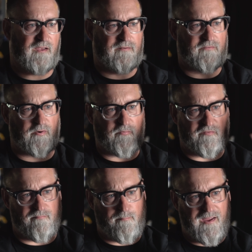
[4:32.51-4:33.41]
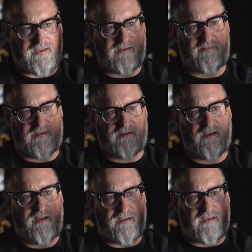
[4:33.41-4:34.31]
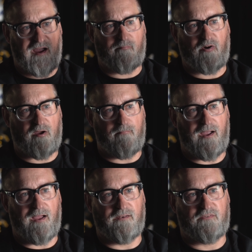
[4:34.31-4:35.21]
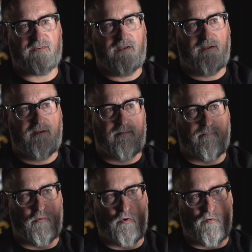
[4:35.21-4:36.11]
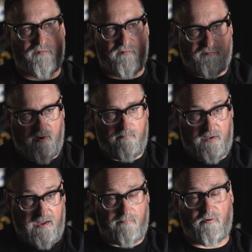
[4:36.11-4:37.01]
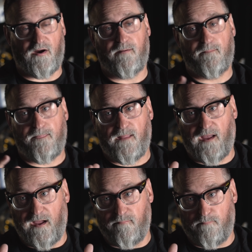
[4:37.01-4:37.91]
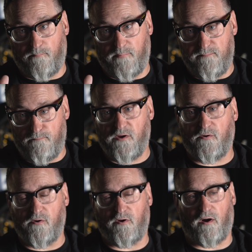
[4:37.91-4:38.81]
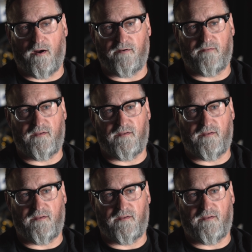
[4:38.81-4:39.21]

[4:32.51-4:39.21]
in terms of making the camera commands move from the camera and be mirrored onto